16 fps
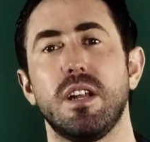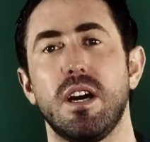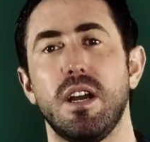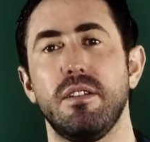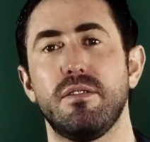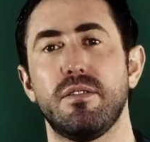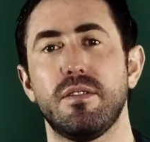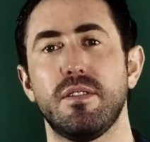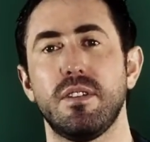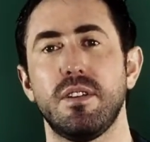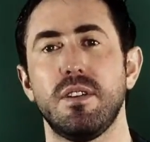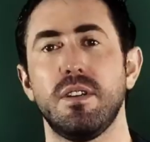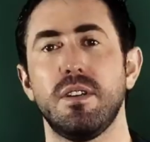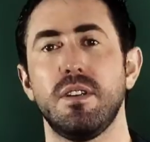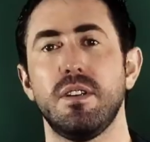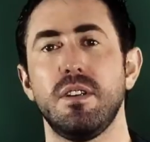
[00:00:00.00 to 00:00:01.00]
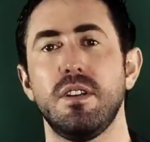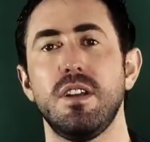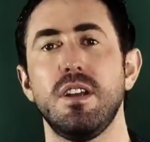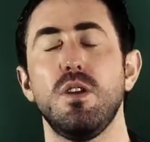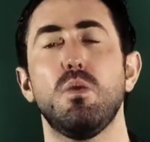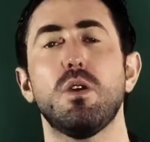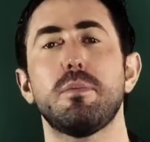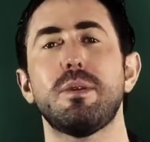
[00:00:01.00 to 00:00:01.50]
life.
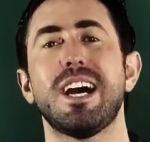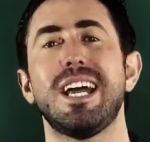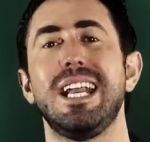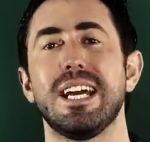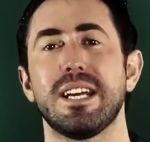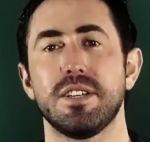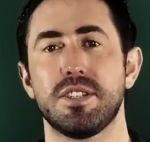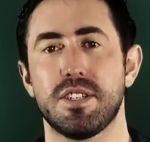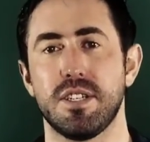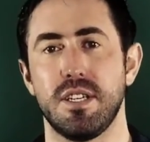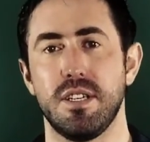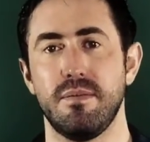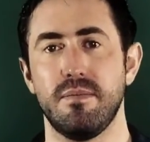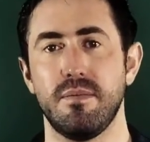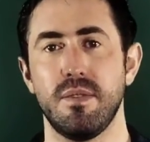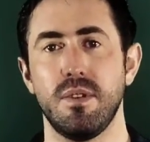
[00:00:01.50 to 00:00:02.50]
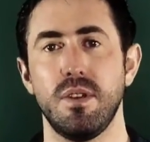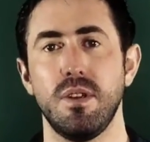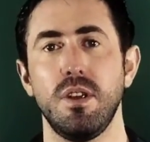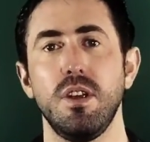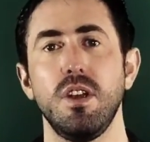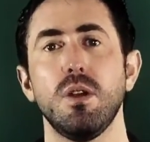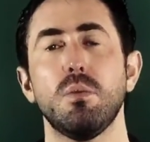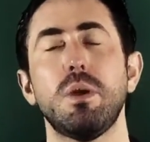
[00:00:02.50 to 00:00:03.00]
What about a legacy?
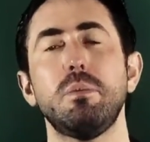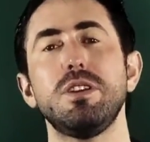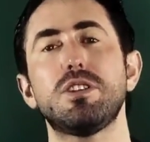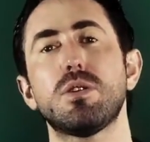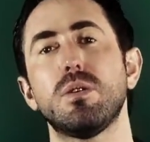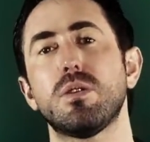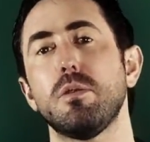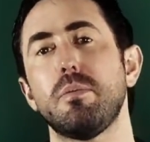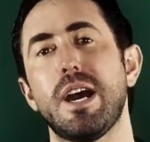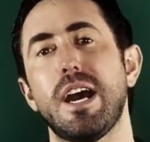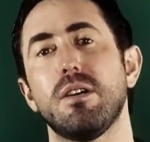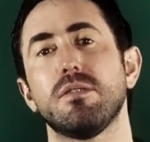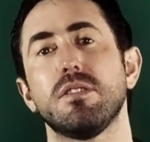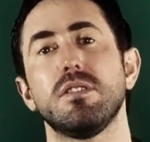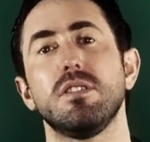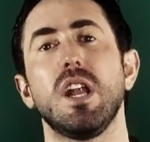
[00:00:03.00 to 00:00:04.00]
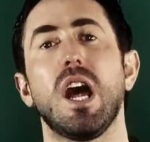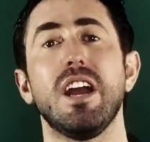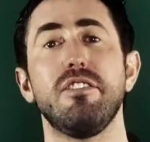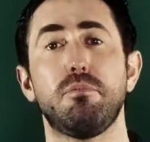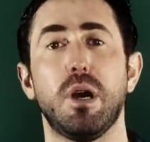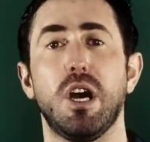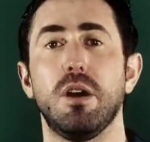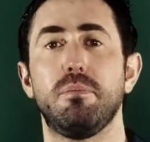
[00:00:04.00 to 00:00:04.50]
When we talk about
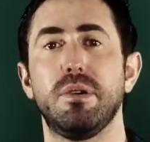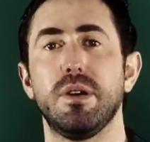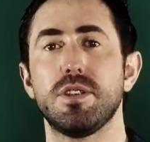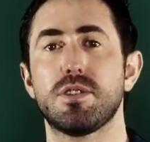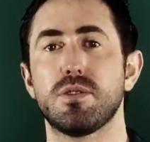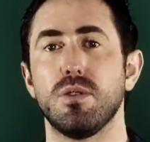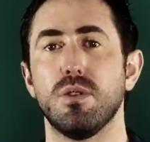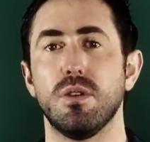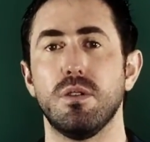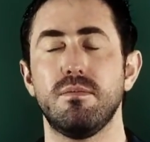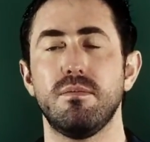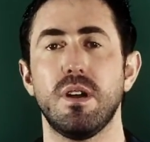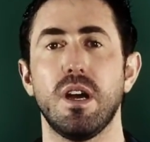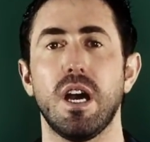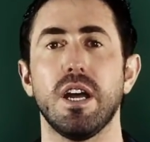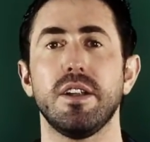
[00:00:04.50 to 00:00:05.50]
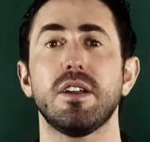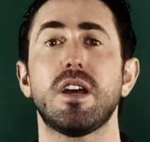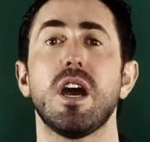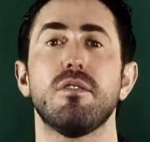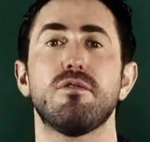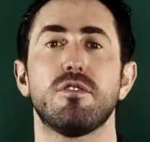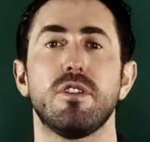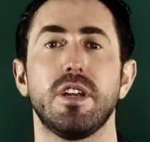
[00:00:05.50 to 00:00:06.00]
life purpose or
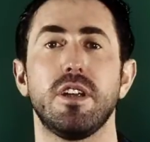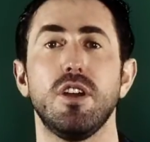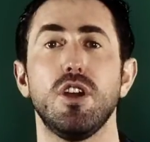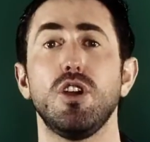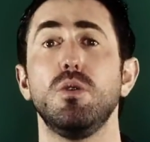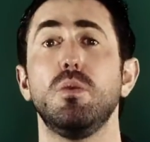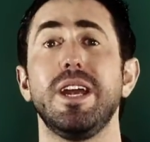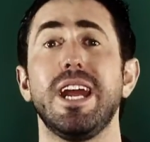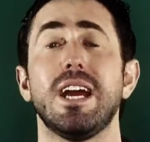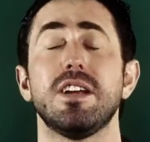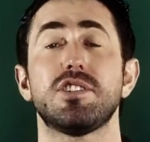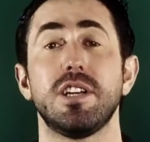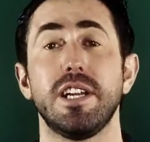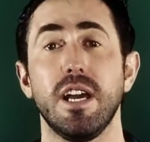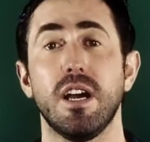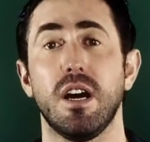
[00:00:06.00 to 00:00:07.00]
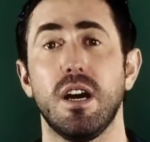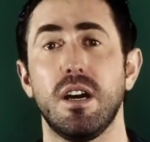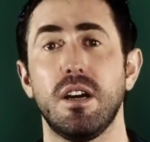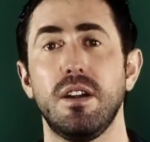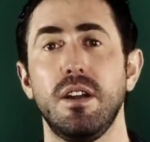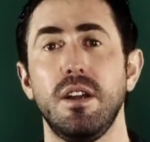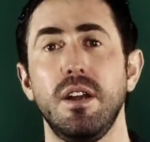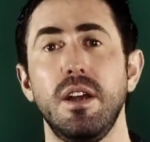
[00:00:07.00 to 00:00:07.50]
uncovering who we actually are,
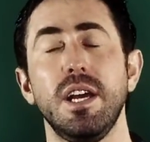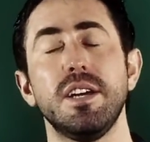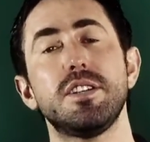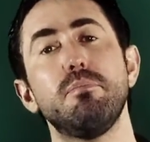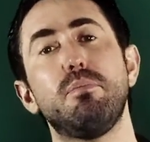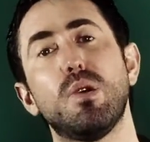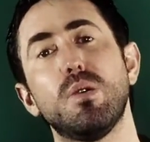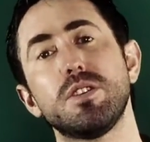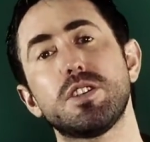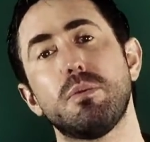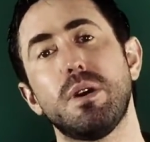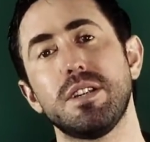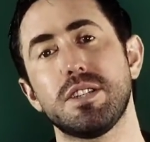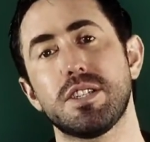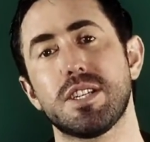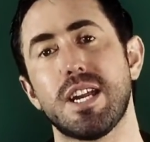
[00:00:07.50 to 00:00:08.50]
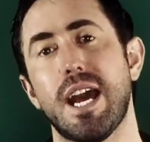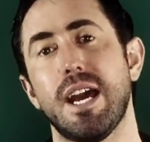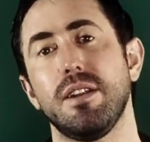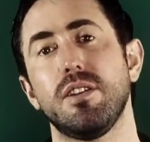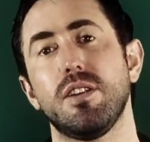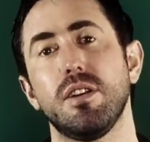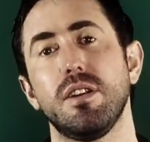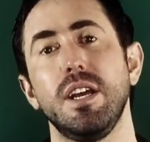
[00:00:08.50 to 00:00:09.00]
it's important to
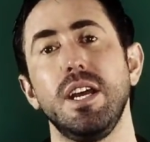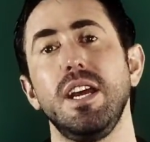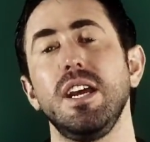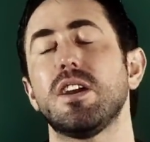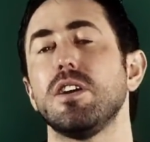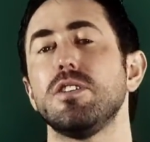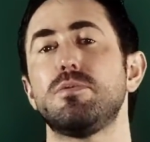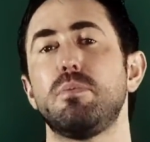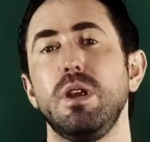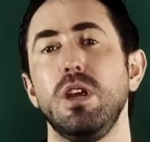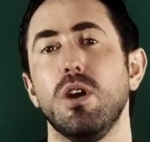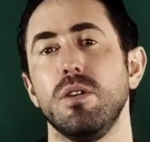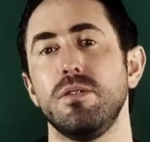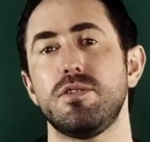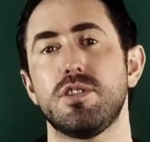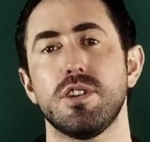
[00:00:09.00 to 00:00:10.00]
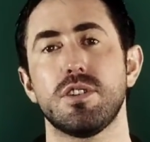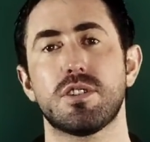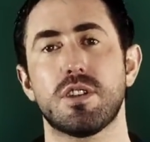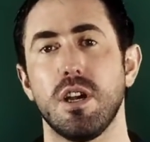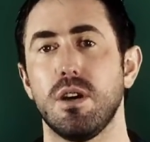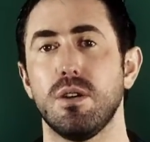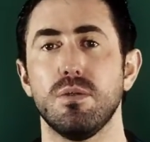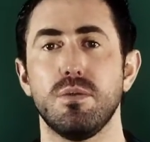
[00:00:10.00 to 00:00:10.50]
understand that it goes beyond just
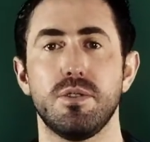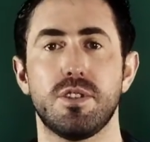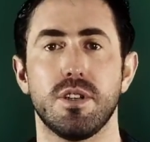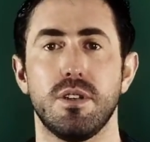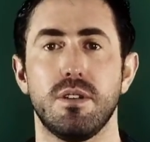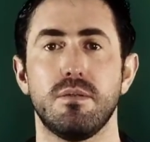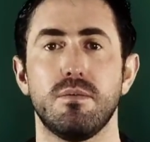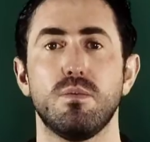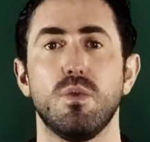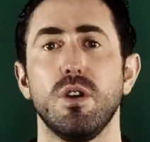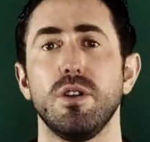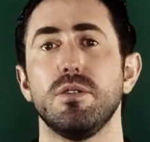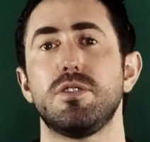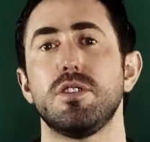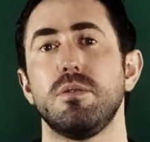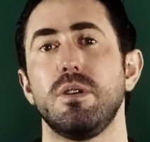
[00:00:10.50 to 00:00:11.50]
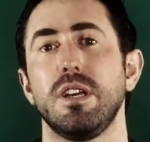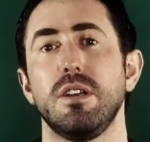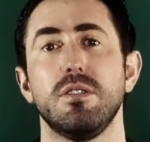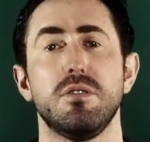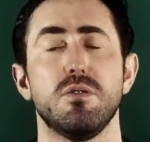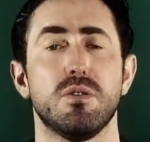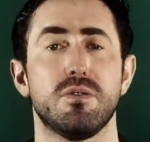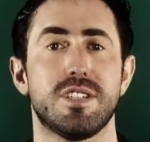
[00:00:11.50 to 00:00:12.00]
goals and what you're doing in
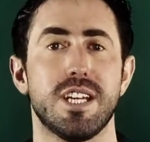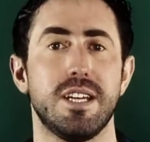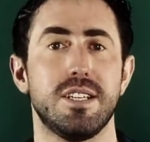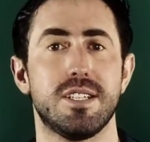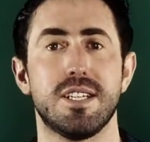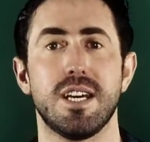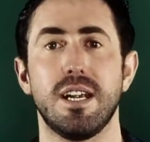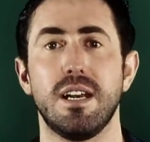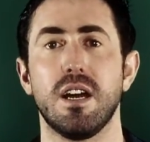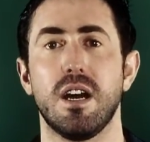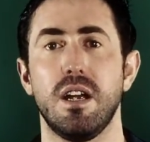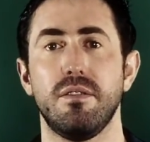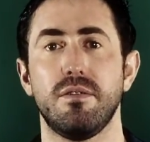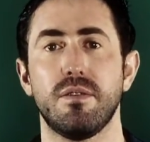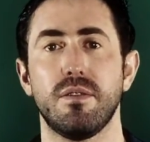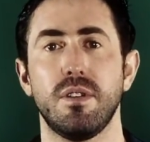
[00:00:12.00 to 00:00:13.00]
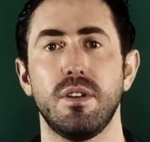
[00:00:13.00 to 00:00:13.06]
your day-to-day life.